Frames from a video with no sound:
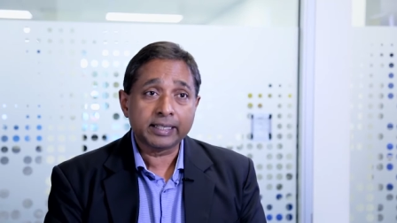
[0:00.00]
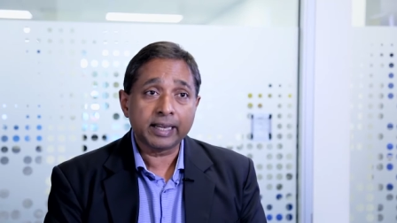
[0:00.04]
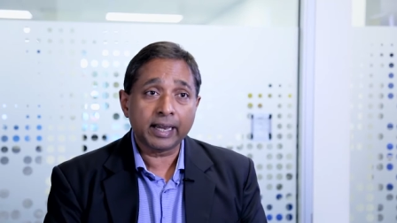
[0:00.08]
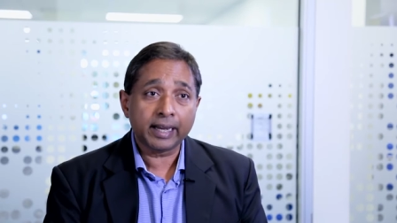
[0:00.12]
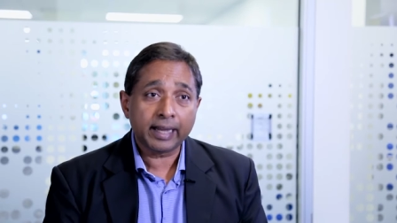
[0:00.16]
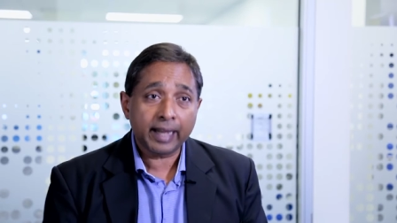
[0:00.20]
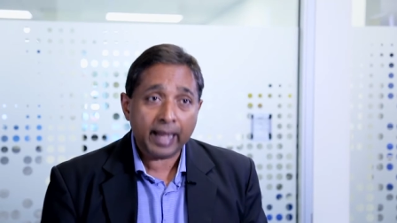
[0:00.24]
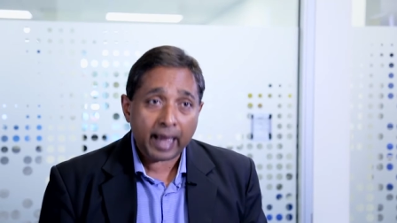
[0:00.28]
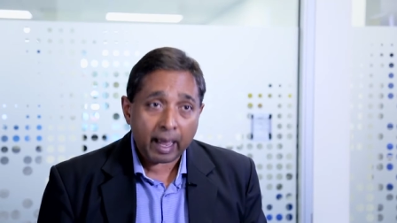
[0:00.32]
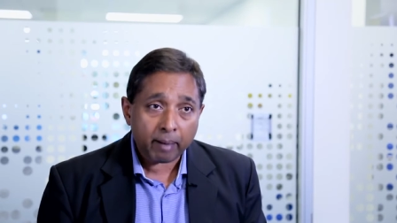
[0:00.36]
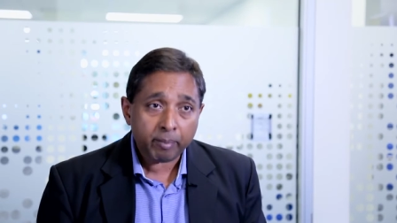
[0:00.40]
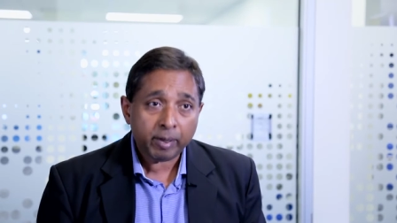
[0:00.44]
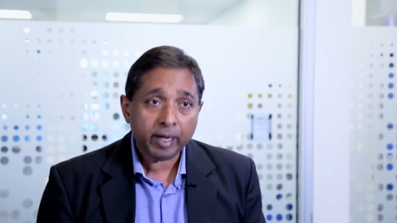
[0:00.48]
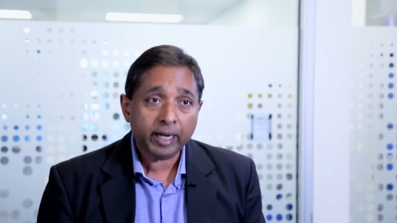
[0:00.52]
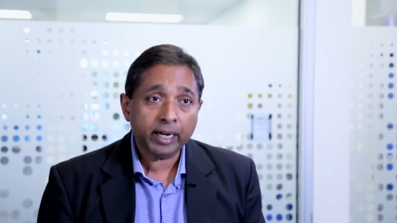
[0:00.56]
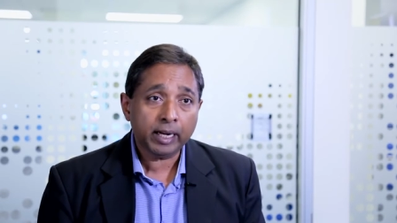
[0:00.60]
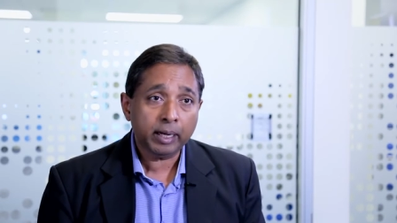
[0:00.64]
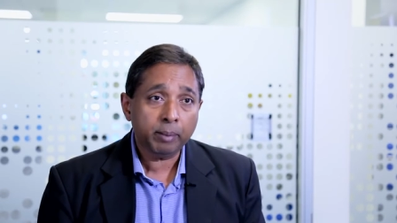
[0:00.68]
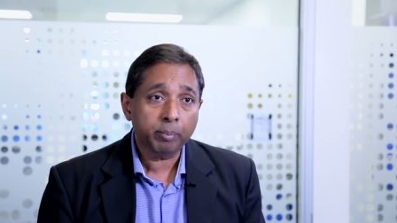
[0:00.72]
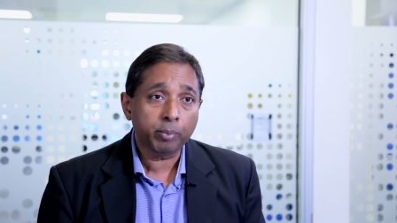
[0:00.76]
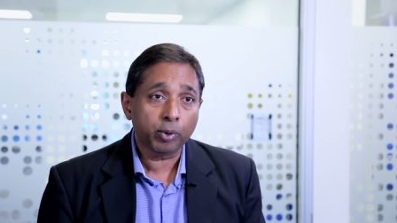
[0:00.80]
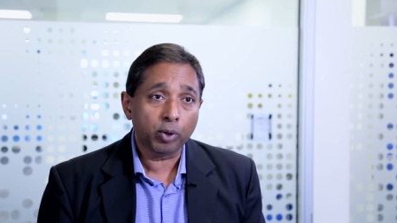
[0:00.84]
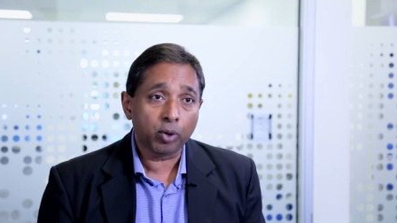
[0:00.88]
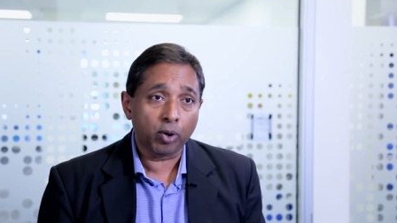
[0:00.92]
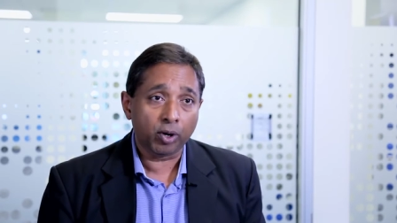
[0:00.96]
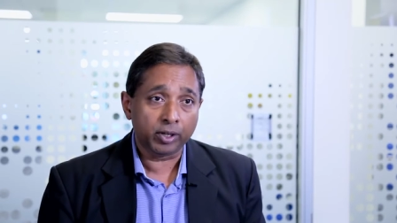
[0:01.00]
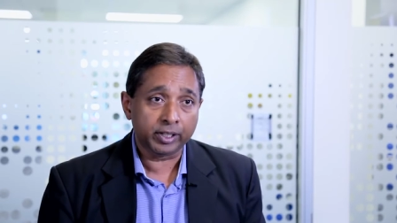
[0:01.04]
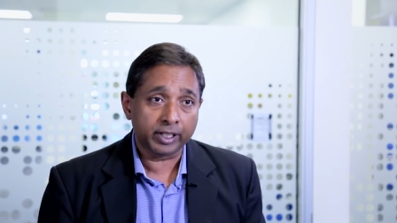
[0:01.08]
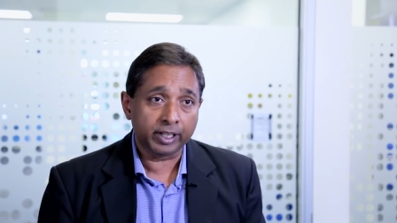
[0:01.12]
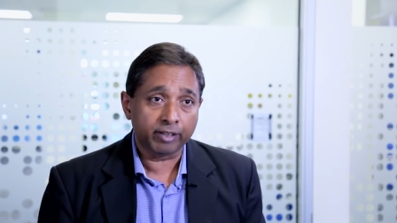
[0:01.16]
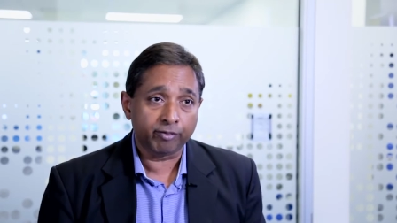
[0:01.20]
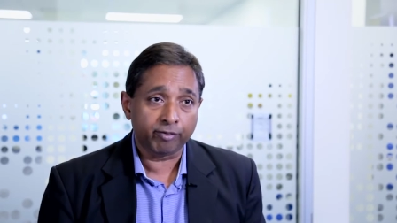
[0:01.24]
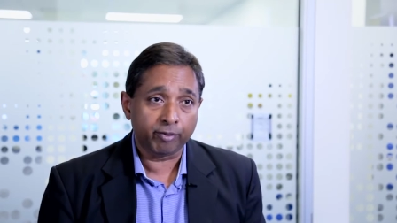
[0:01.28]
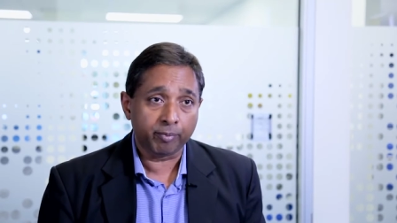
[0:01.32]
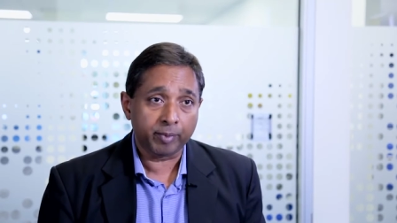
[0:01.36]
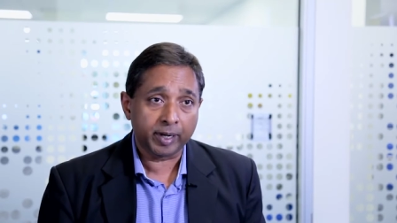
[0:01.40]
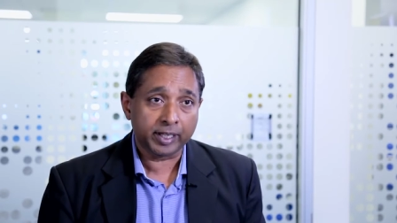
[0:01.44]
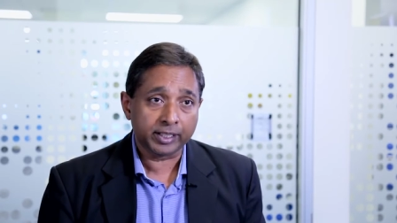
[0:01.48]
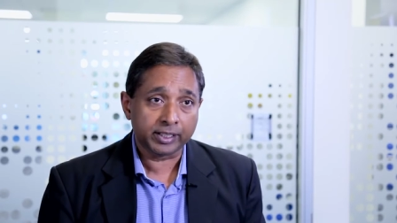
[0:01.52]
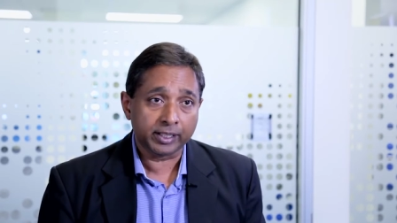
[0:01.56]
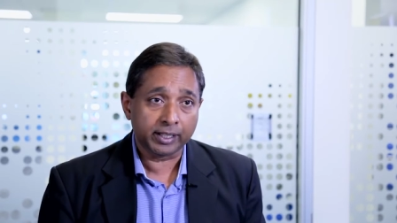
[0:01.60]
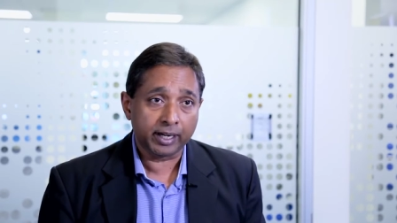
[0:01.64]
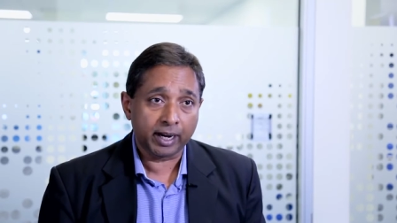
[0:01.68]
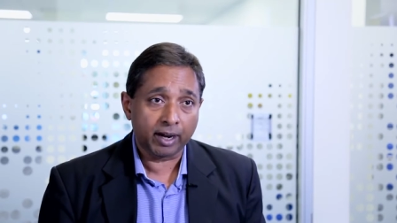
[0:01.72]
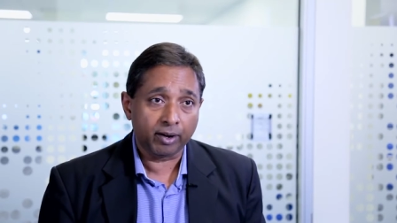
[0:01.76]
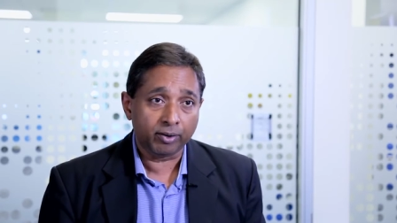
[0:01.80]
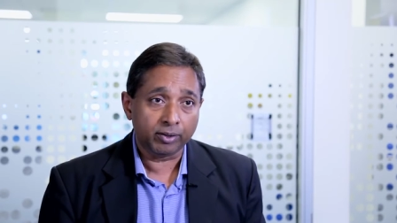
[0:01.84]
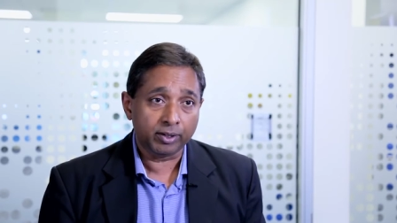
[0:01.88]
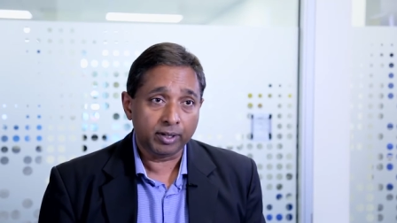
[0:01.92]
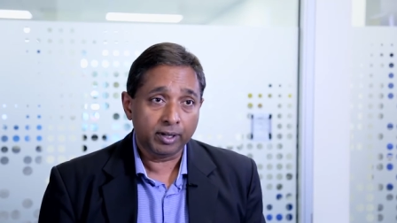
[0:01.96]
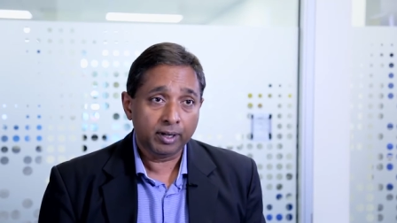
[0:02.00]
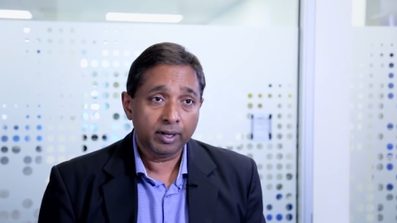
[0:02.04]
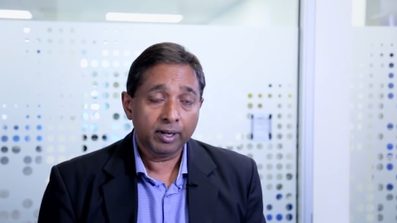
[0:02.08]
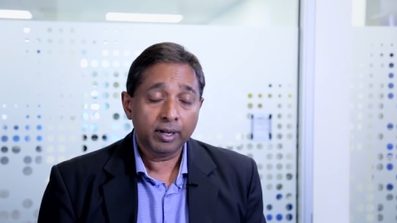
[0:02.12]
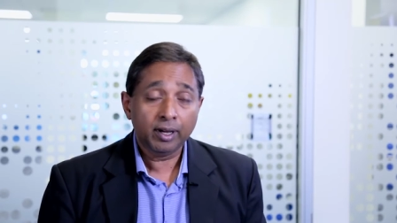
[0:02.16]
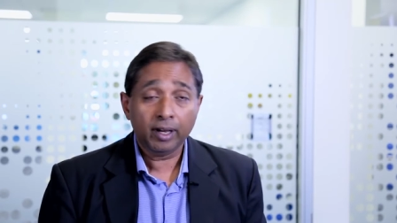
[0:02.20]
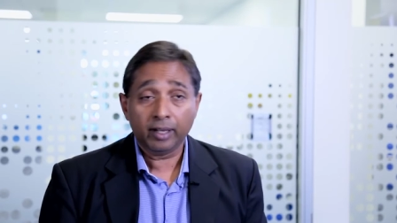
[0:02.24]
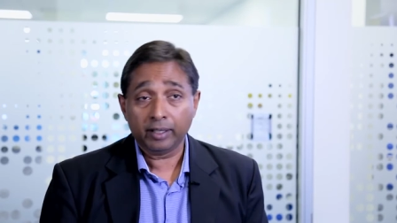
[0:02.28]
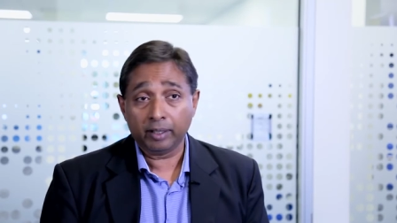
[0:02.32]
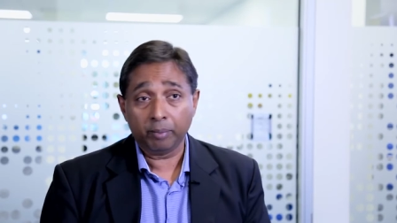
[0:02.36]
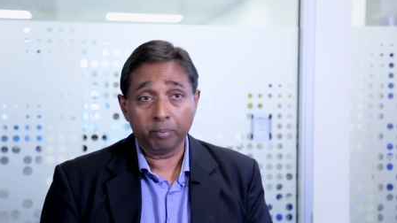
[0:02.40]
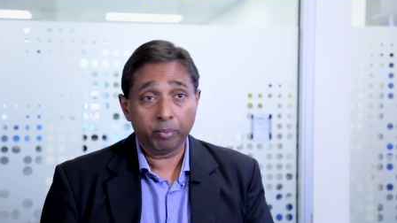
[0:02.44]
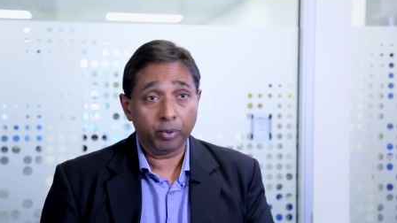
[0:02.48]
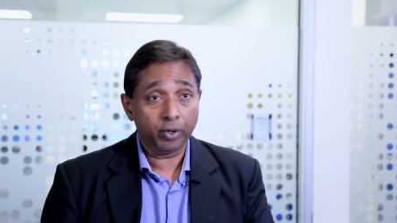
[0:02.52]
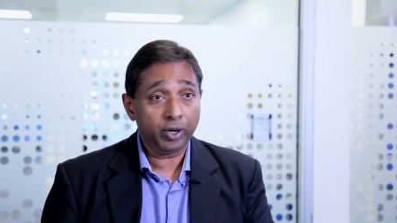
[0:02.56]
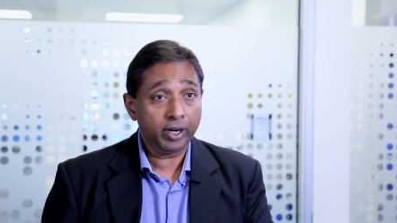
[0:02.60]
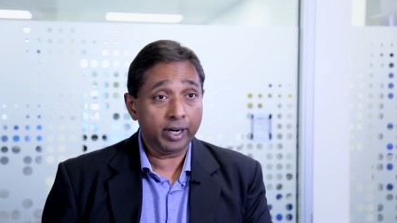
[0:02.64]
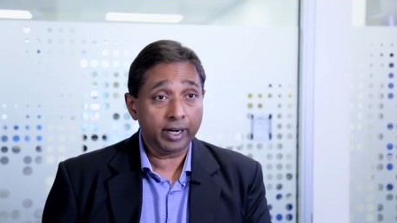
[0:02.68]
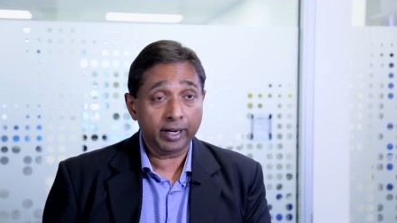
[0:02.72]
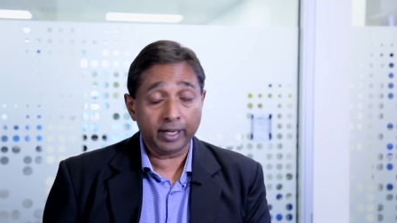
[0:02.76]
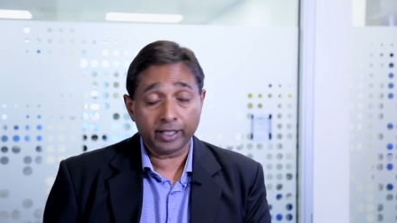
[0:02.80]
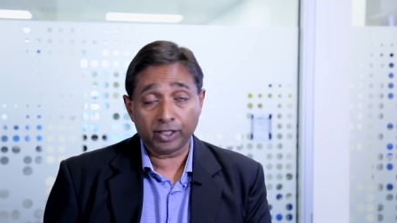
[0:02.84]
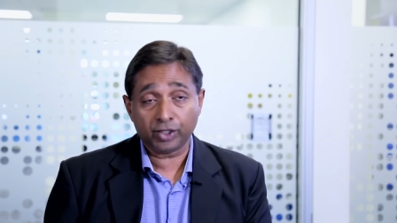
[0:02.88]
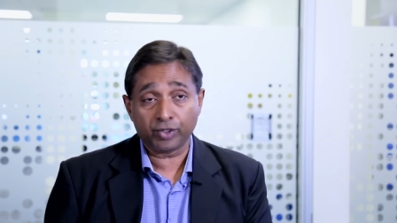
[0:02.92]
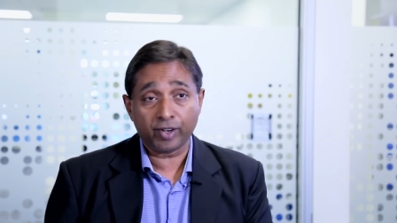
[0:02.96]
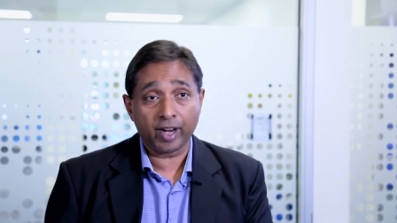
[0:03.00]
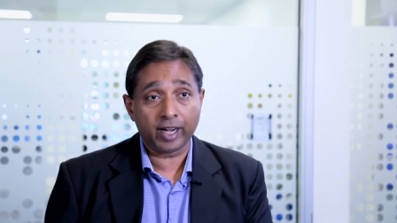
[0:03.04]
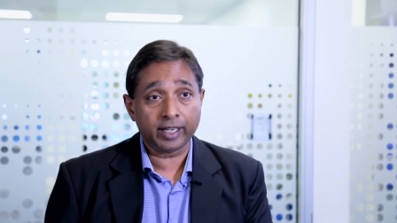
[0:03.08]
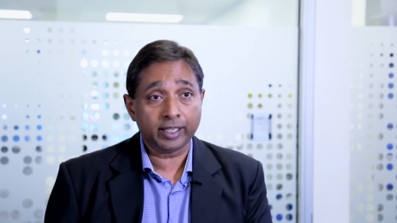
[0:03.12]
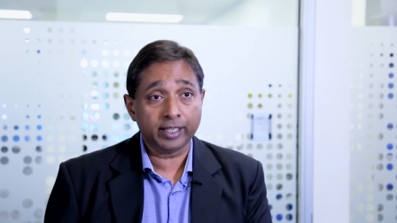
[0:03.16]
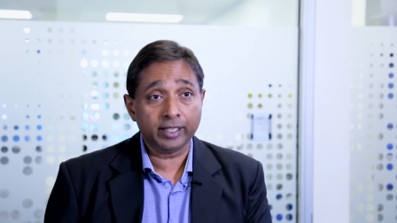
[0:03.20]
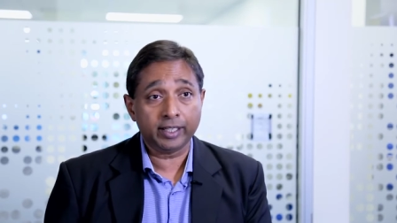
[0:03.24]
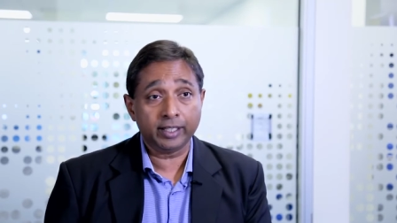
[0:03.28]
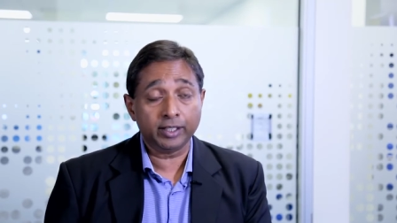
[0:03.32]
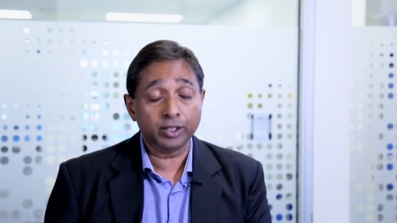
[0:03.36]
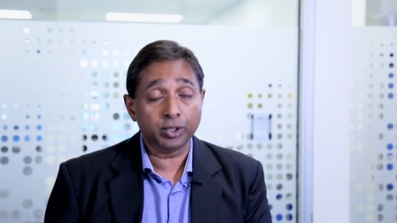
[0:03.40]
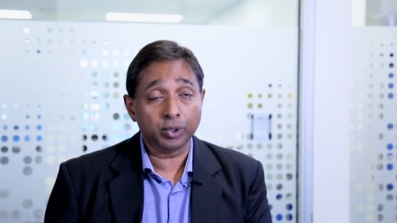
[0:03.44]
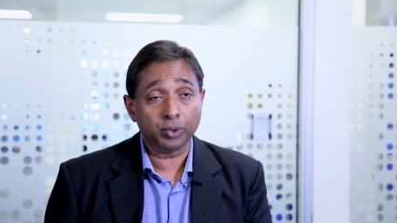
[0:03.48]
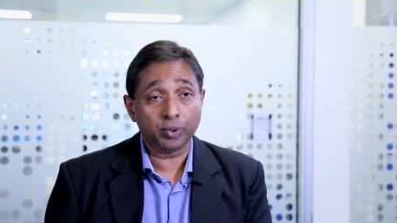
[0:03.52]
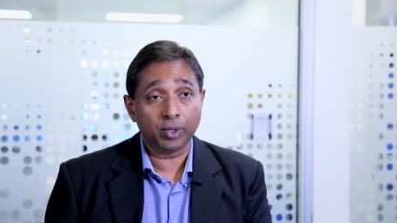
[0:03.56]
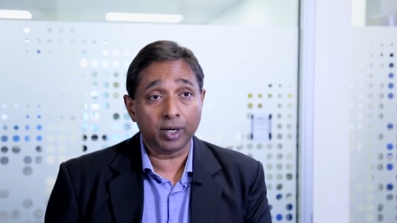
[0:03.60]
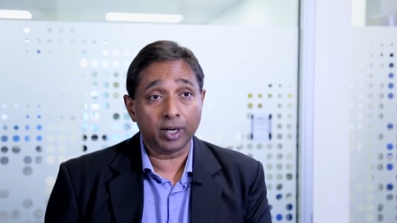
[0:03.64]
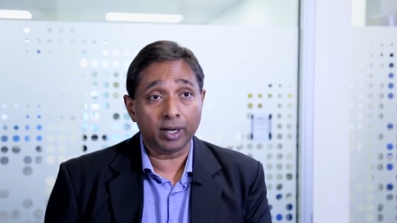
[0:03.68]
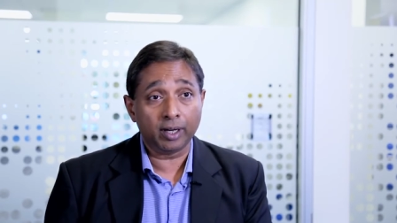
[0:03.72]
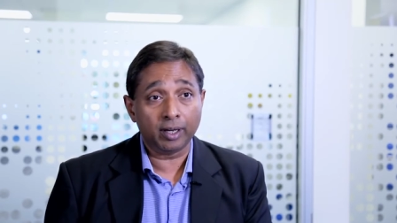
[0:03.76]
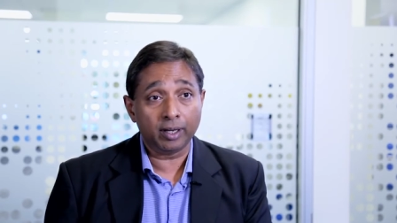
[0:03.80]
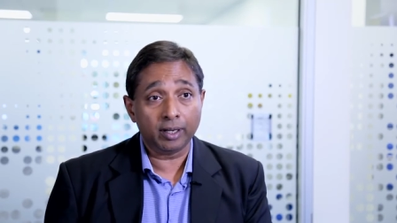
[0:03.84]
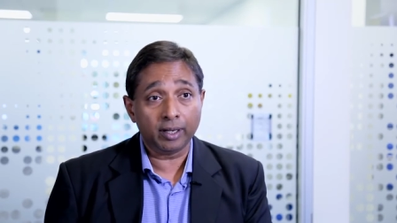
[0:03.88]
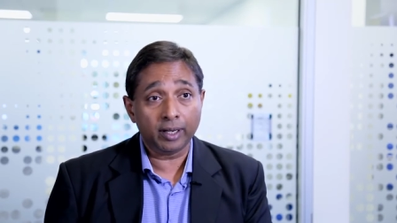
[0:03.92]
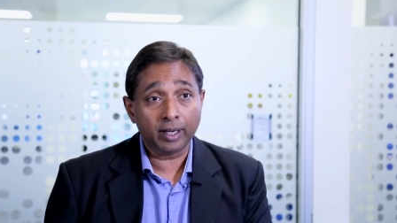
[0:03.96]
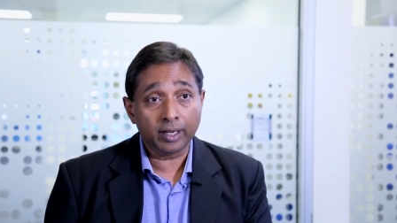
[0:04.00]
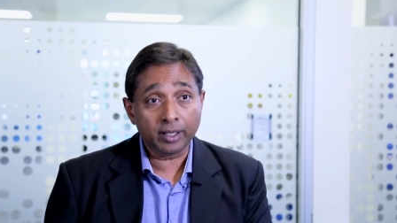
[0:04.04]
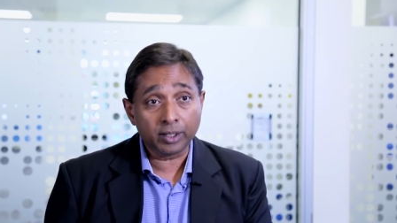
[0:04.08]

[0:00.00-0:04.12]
dynamically pull all the information out and then put it and extract it into a,